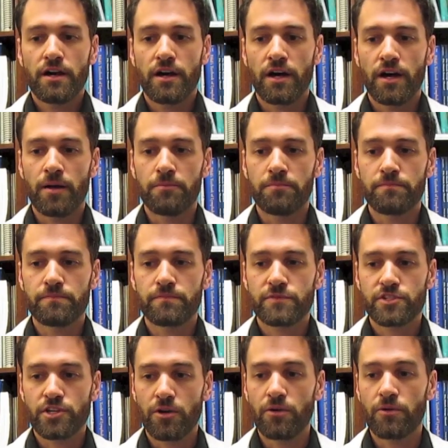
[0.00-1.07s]
Um,
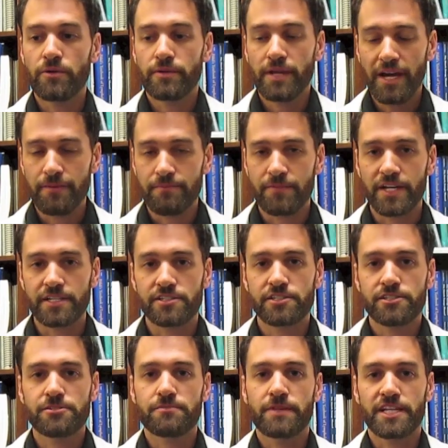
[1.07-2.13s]
so yeah,
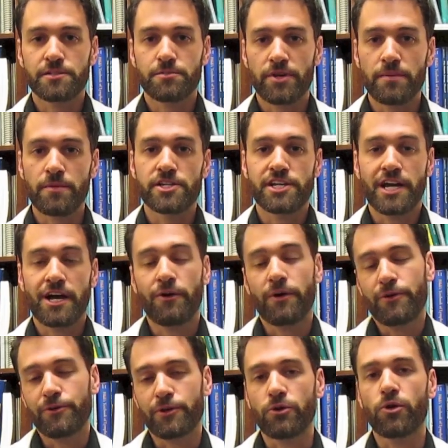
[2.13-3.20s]
that's, that's pretty much how
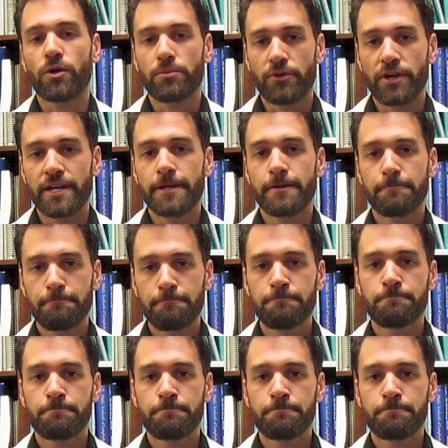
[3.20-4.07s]
I would incorporate it.